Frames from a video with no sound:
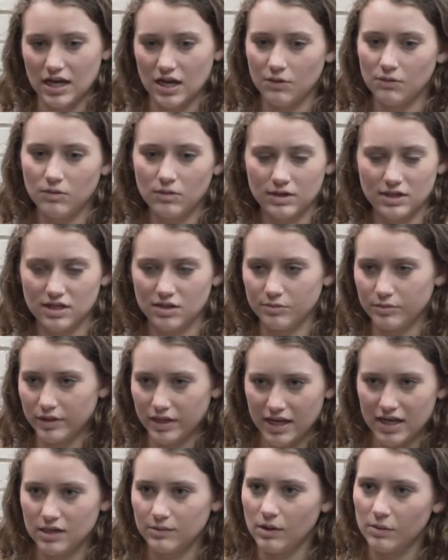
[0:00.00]
I would
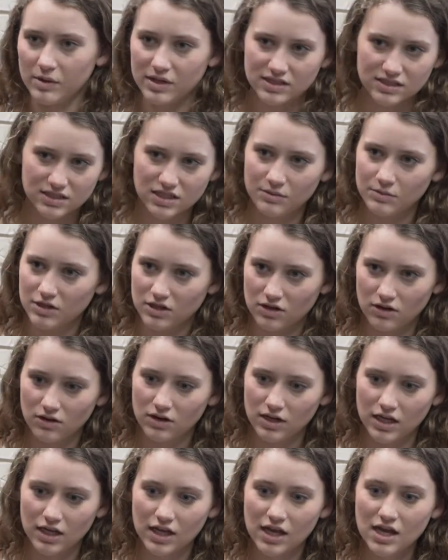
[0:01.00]
complain about my stomach
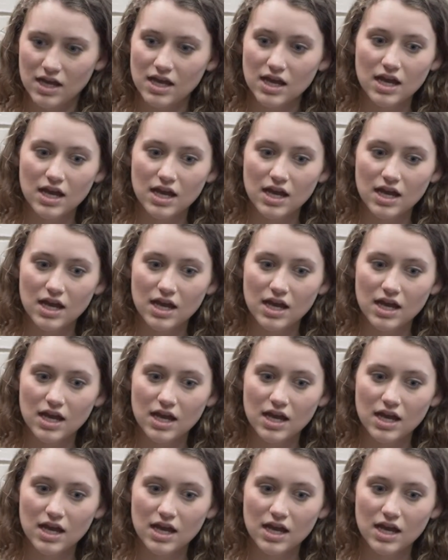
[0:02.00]
hurting,